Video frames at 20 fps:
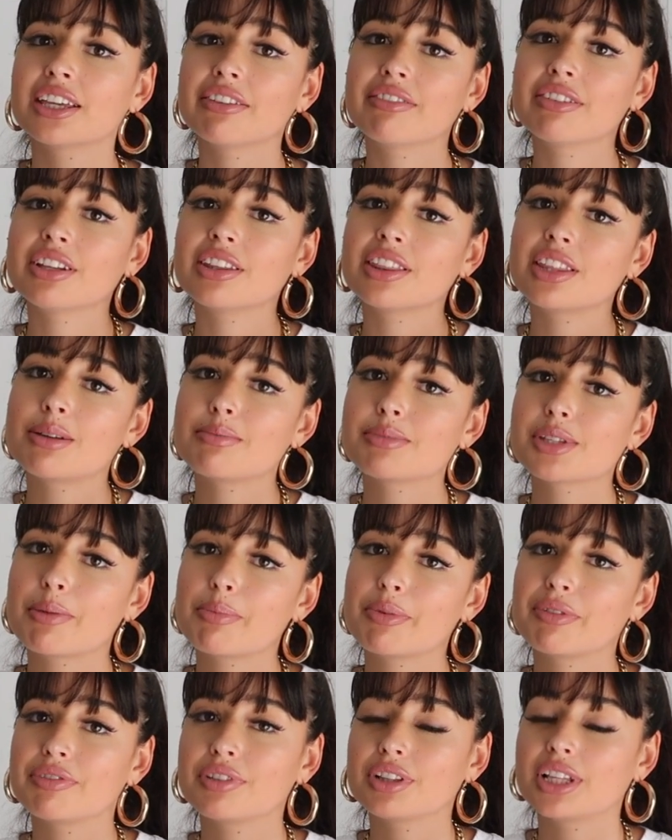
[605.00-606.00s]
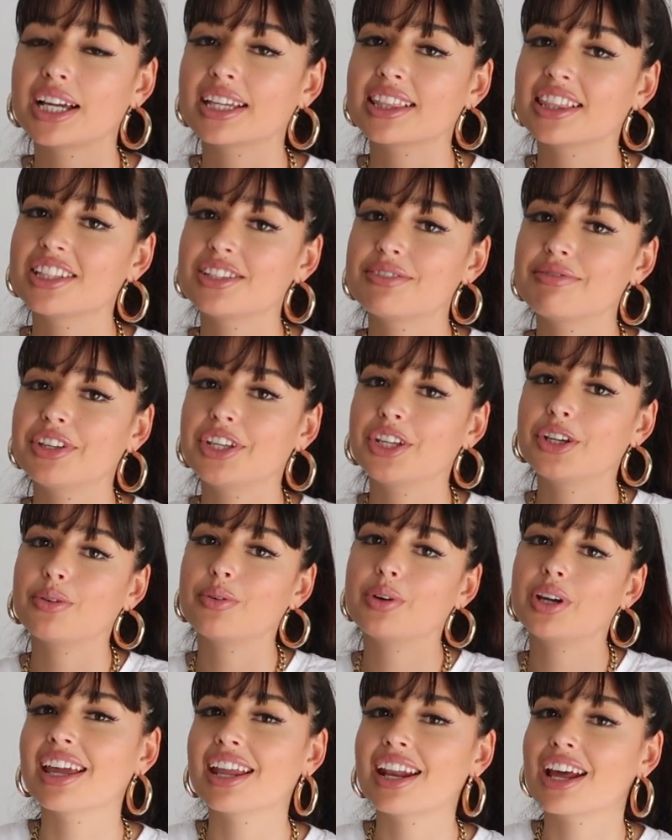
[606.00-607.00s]
give it a thumbs up if you like this
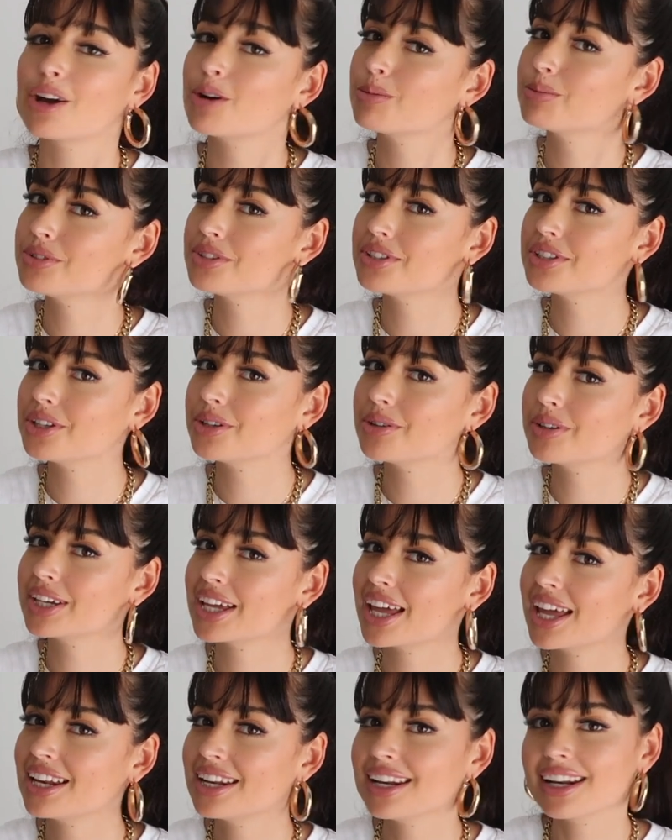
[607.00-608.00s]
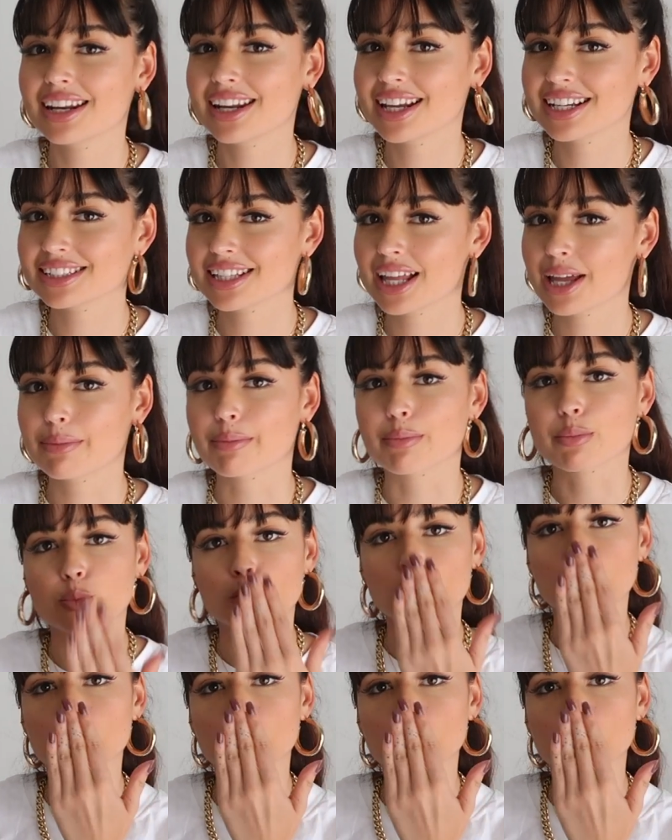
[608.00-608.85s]
video, and I hope to see you again next time.